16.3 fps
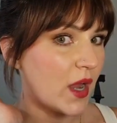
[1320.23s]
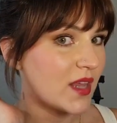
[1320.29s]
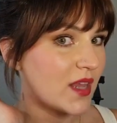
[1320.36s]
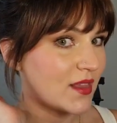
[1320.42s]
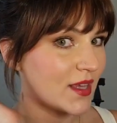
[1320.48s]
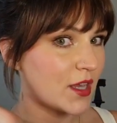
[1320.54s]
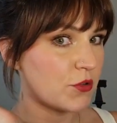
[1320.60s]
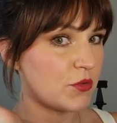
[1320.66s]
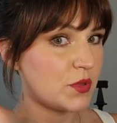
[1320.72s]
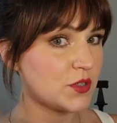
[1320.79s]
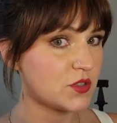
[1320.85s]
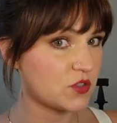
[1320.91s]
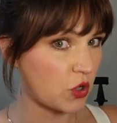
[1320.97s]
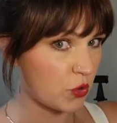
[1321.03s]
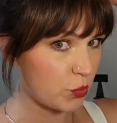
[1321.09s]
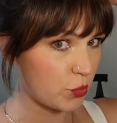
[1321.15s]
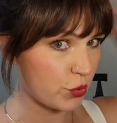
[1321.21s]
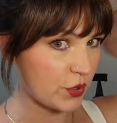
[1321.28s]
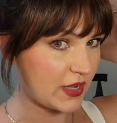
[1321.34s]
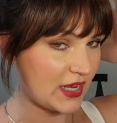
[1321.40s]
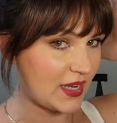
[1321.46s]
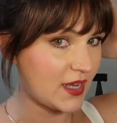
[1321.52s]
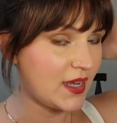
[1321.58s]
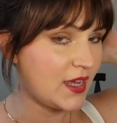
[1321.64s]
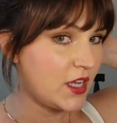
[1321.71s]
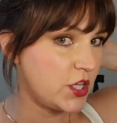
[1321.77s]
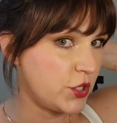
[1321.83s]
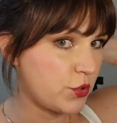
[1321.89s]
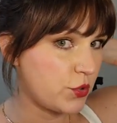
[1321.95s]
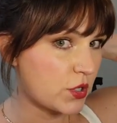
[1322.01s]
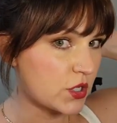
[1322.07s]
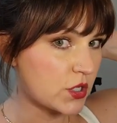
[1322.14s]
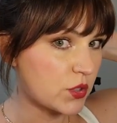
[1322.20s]
I think it would be so pretty.
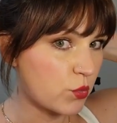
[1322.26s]
You could